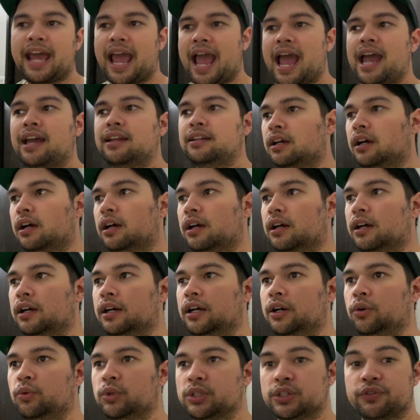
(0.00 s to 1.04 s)
hat
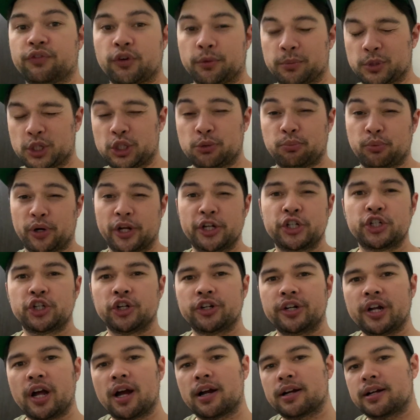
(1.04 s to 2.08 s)
was from
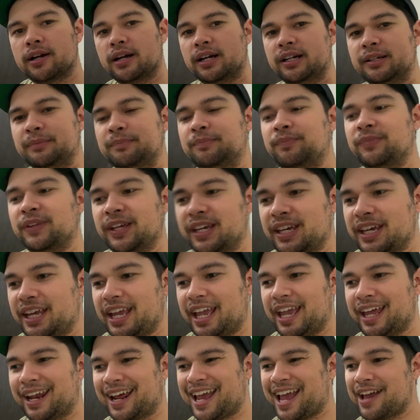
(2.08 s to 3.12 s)
spreadshirt.com
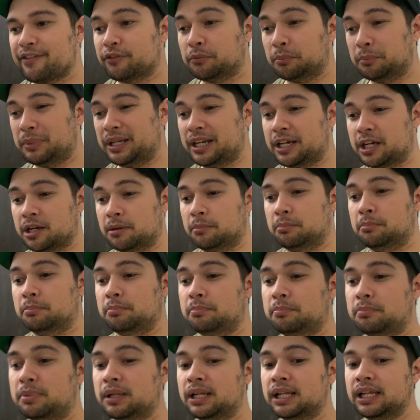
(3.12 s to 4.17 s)
and I haven't been a
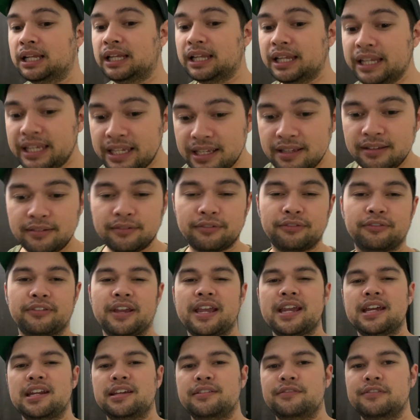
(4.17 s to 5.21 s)
complete
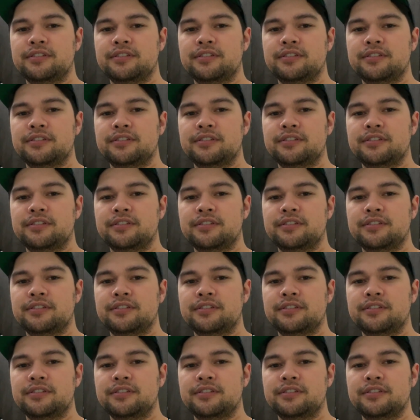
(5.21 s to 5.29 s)
fan of